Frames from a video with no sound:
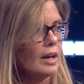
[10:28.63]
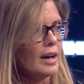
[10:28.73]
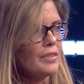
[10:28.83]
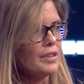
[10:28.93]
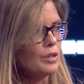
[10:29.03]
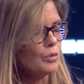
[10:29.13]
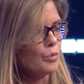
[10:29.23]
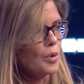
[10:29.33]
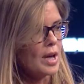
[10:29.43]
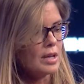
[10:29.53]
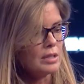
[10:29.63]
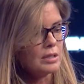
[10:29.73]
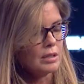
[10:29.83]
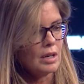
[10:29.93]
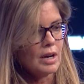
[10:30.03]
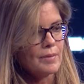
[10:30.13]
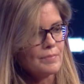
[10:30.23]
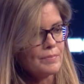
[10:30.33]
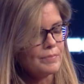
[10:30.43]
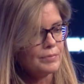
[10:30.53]
I think when
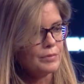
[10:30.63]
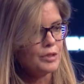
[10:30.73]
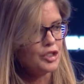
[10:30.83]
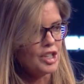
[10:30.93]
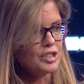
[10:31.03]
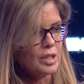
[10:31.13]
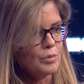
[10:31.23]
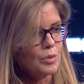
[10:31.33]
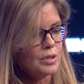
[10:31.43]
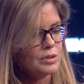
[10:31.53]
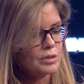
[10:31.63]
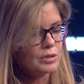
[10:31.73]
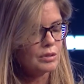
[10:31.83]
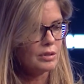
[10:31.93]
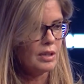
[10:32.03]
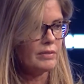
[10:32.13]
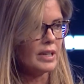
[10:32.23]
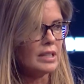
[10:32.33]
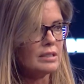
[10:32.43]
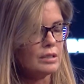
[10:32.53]
um, JJ was
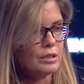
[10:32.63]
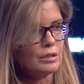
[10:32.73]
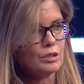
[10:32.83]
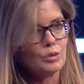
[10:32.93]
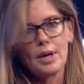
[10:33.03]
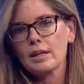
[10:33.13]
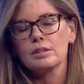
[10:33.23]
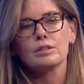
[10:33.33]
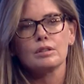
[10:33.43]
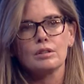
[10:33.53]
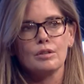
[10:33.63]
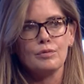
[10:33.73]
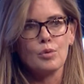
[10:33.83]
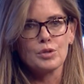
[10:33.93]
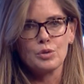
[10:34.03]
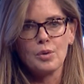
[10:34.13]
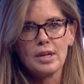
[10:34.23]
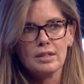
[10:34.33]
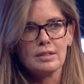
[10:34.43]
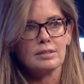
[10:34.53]
invited to direct The Force
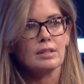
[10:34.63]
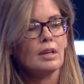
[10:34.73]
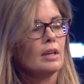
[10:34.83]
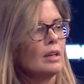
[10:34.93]
Awakens,